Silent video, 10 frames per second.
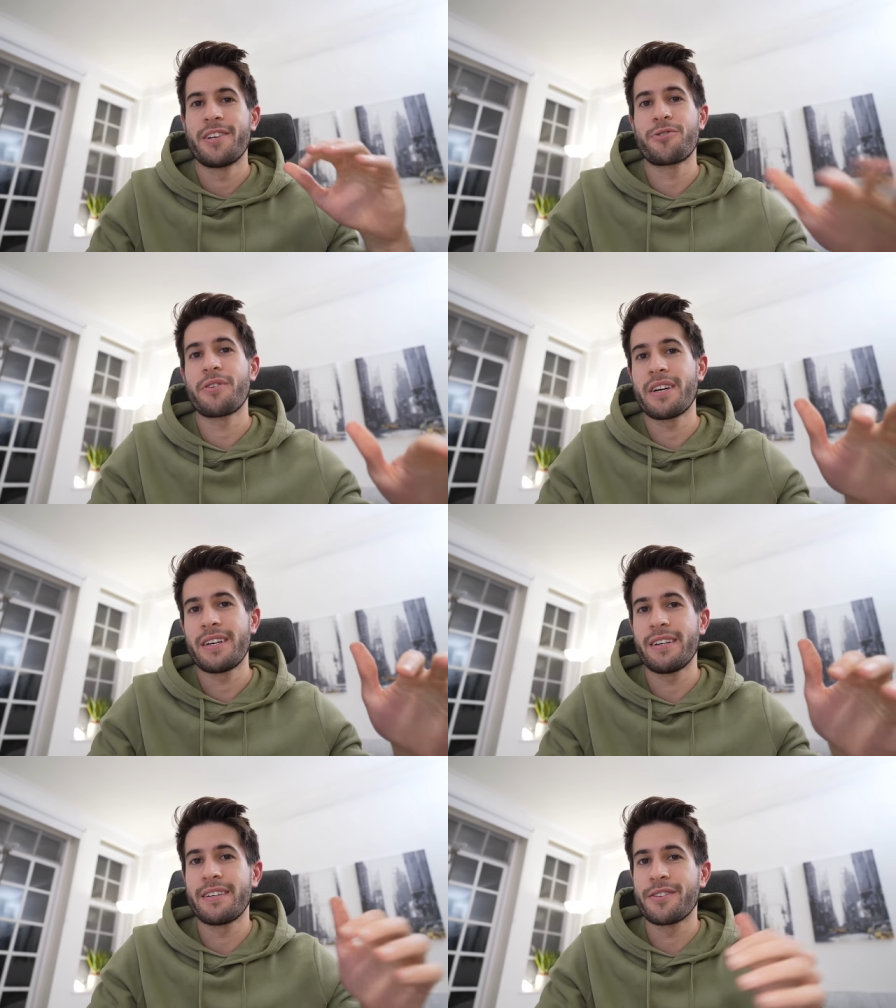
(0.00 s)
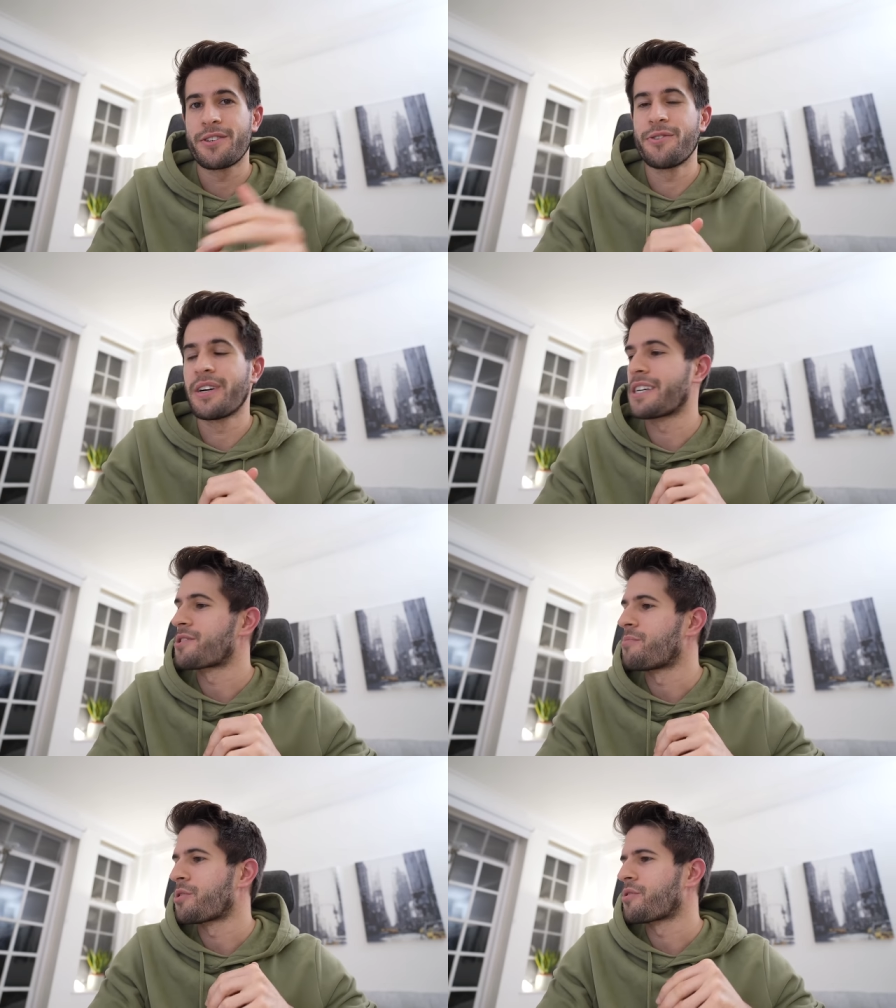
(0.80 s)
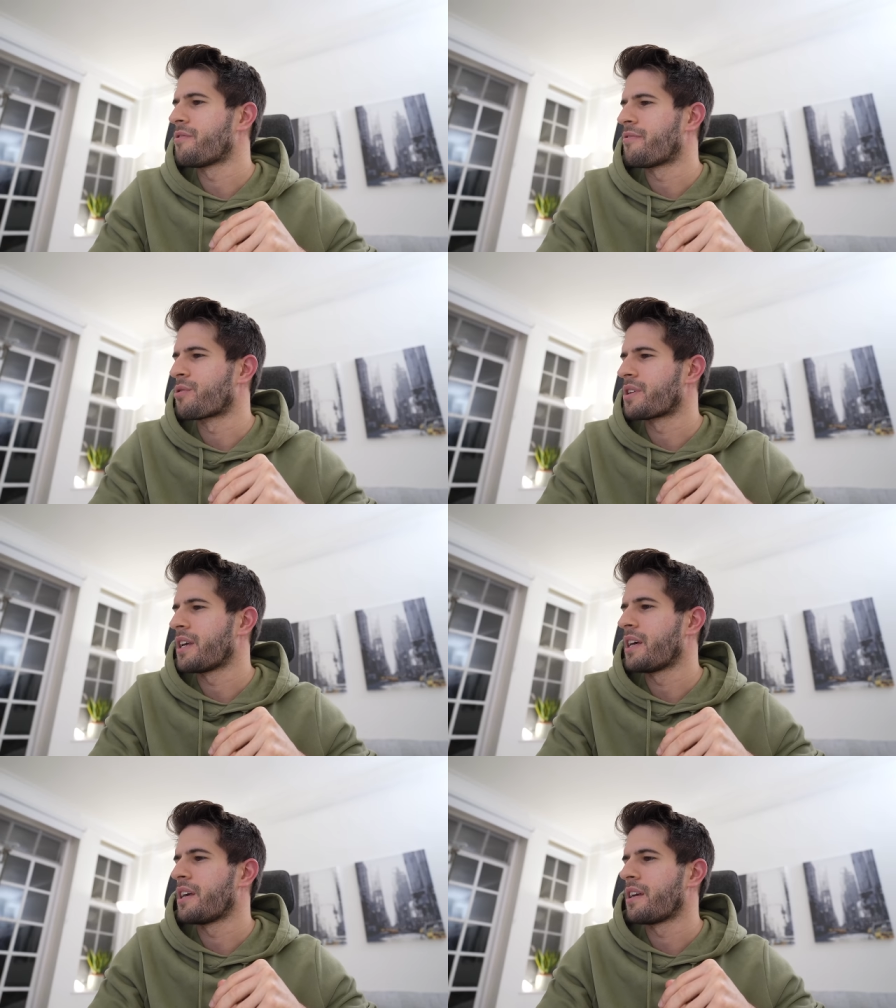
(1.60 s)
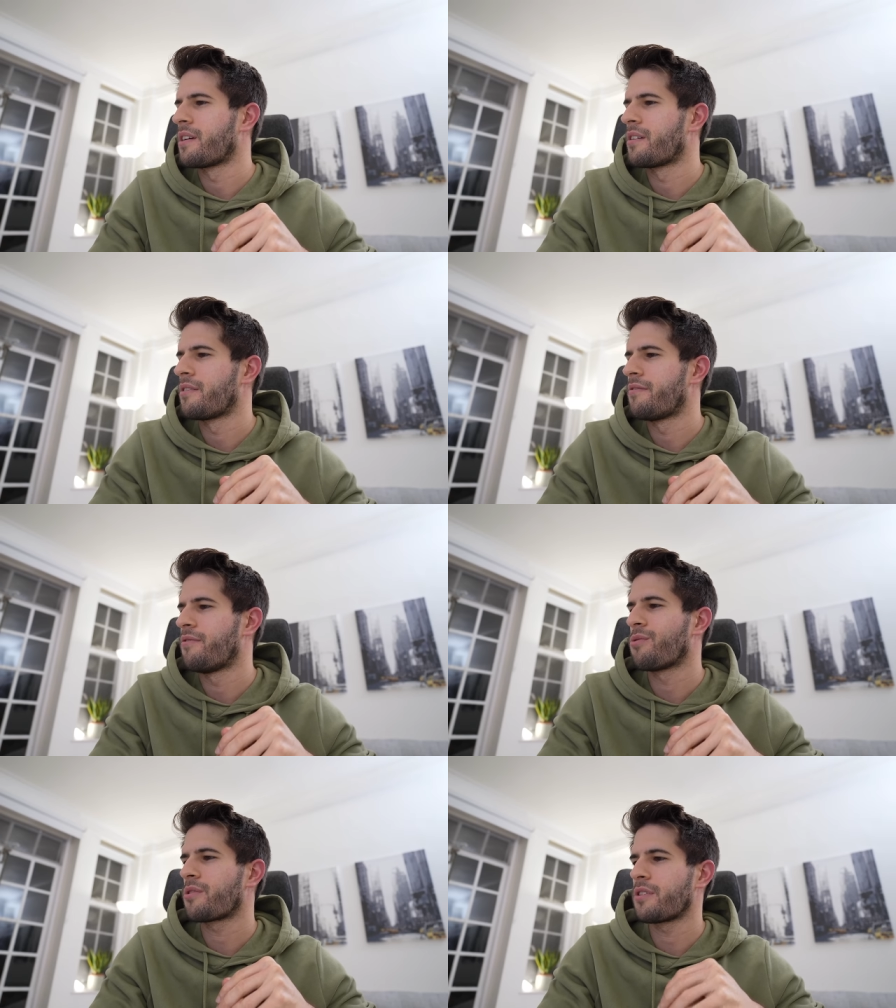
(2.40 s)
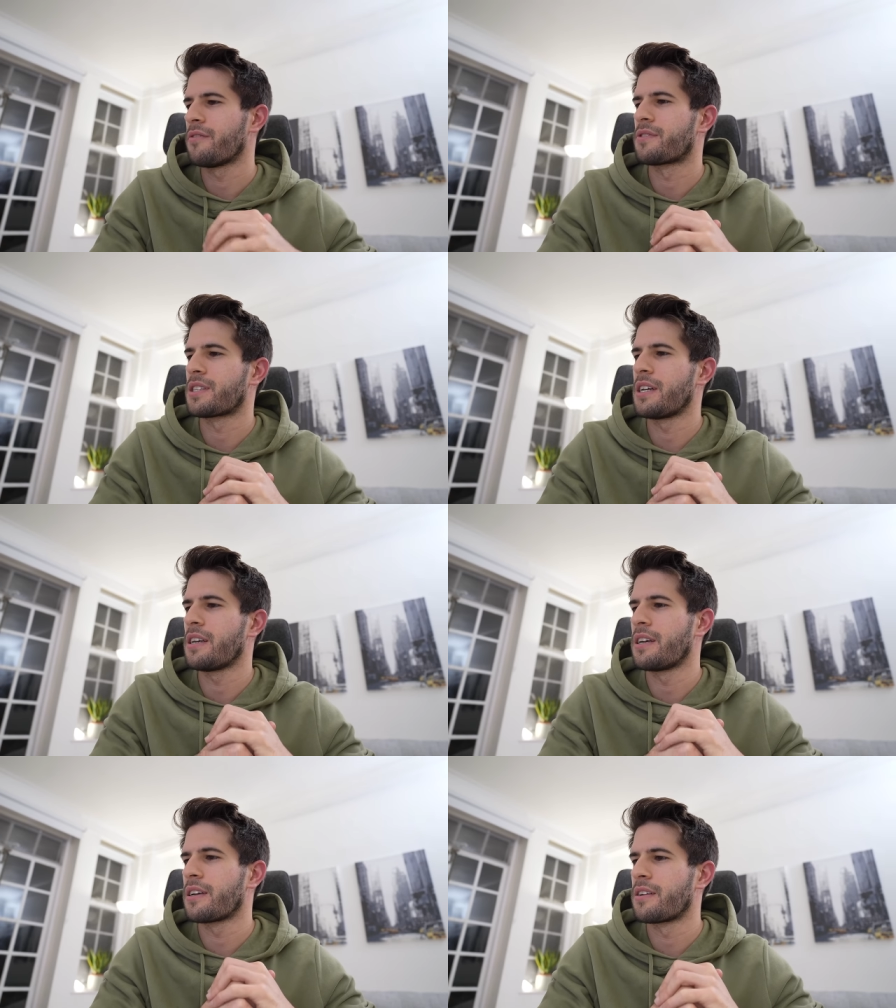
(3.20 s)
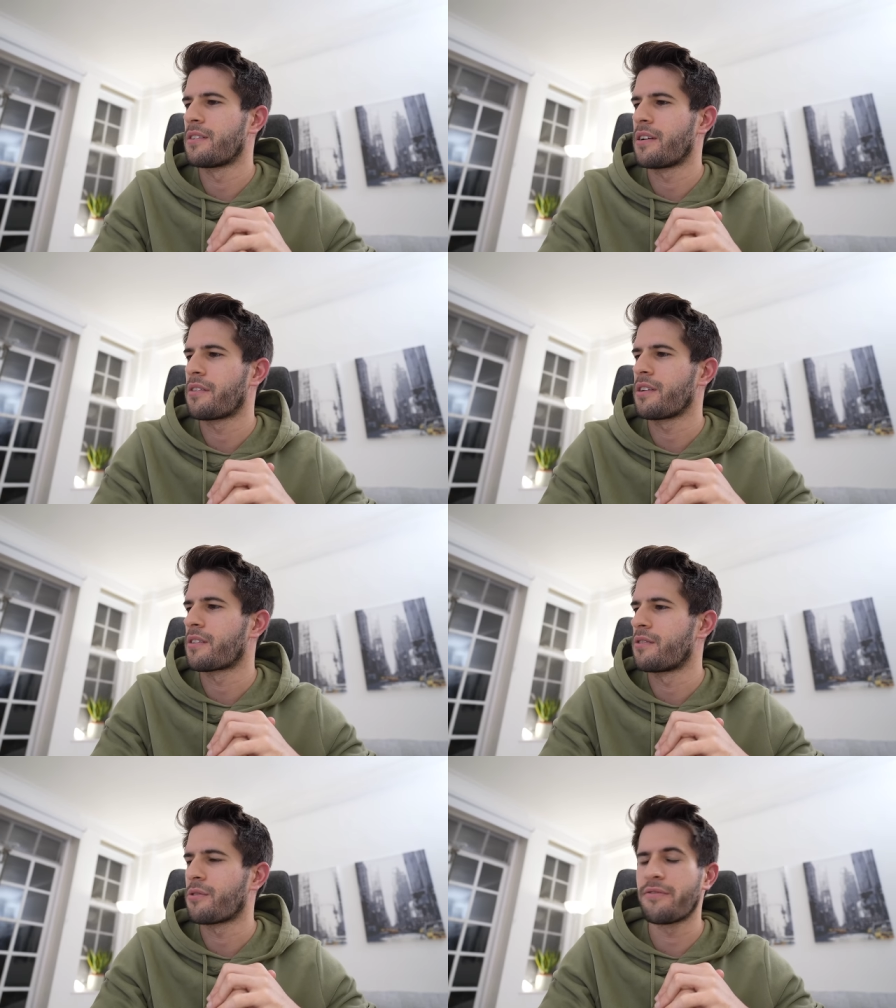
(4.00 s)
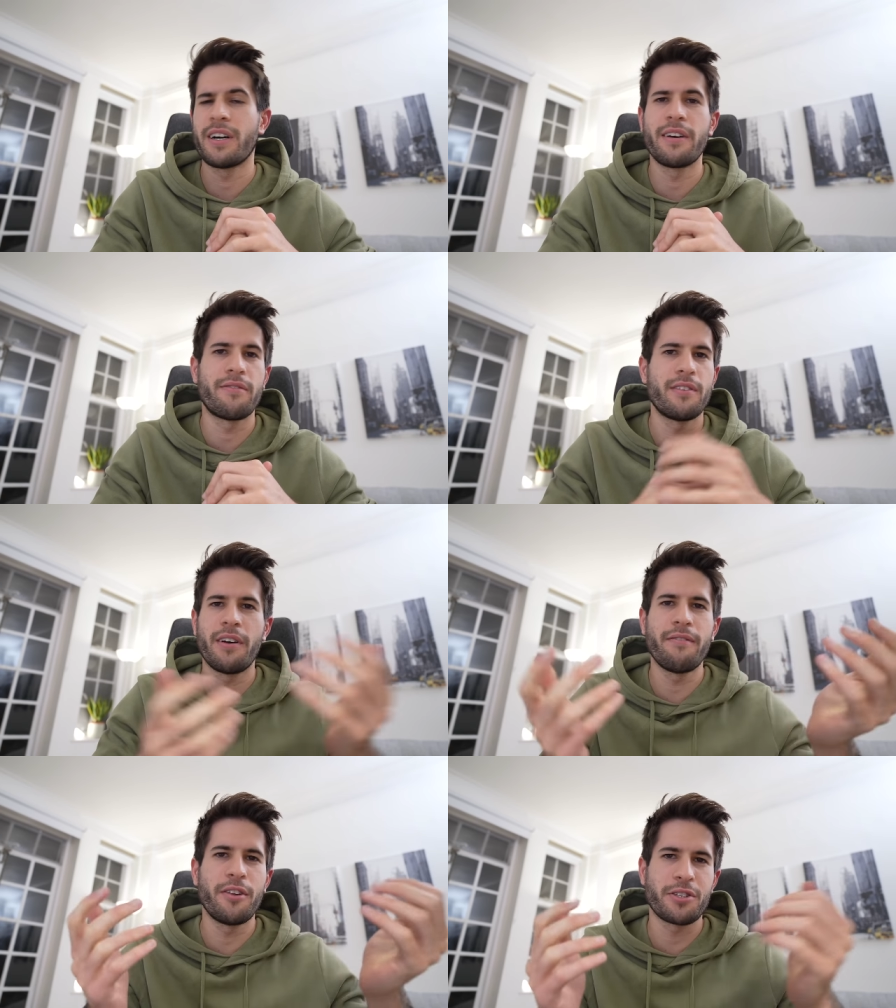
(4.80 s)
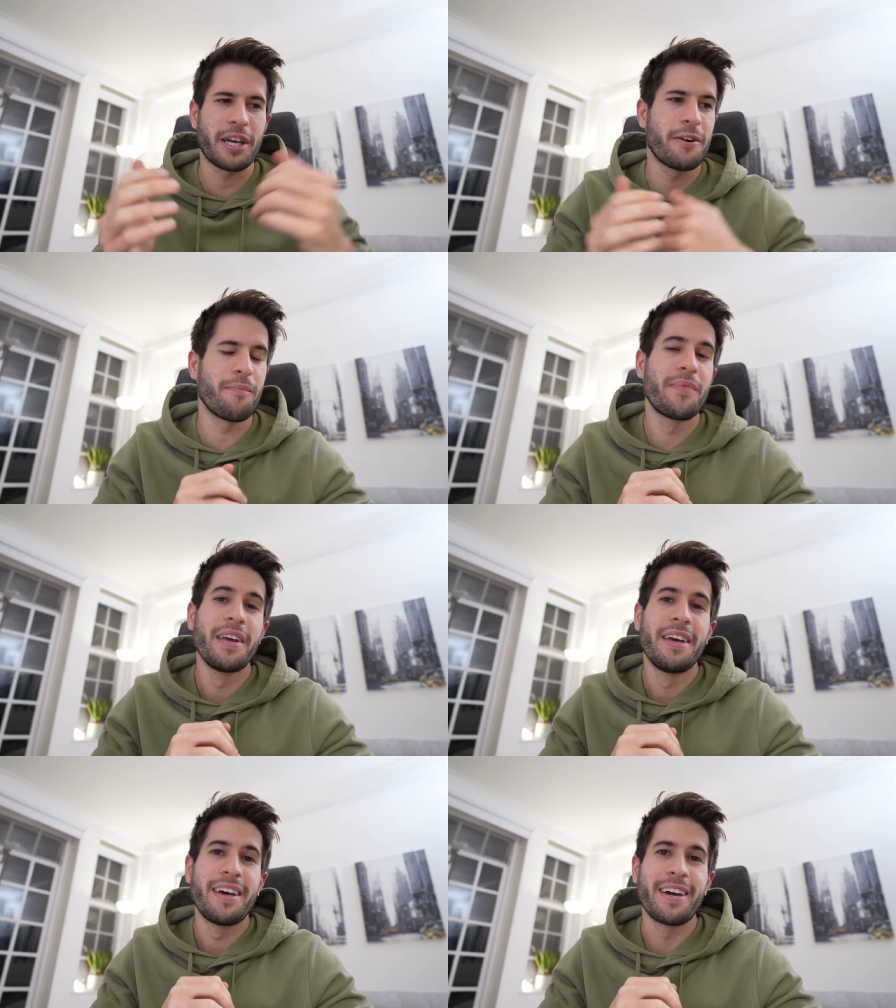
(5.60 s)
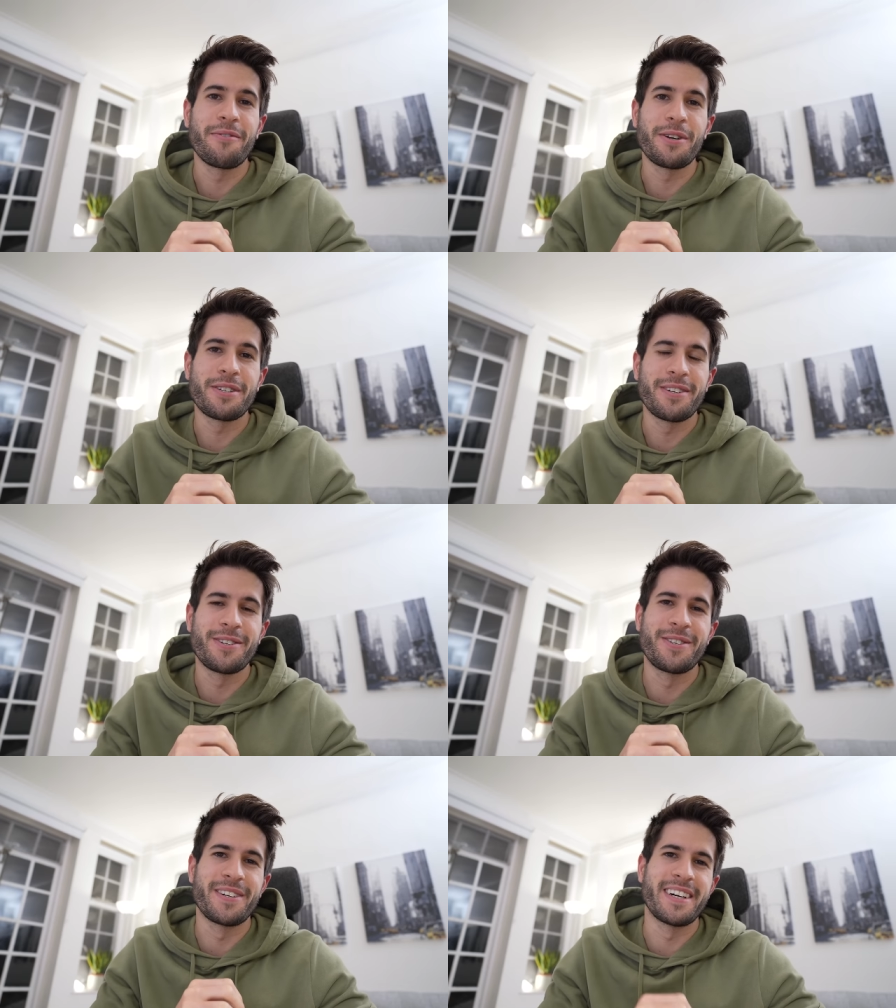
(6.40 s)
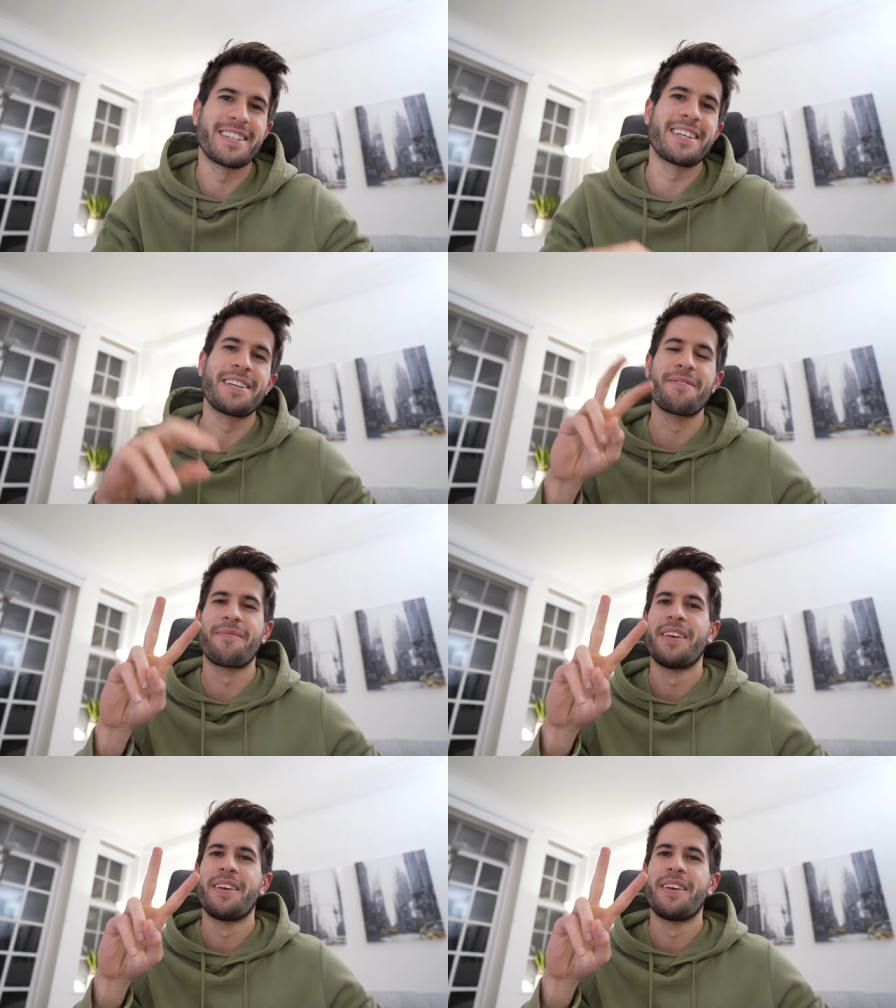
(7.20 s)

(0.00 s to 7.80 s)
Enjoy that, and I'll see you guys tomorrow for day four of studying think, or five. I've lost count. Anyways, I'll see you guys then.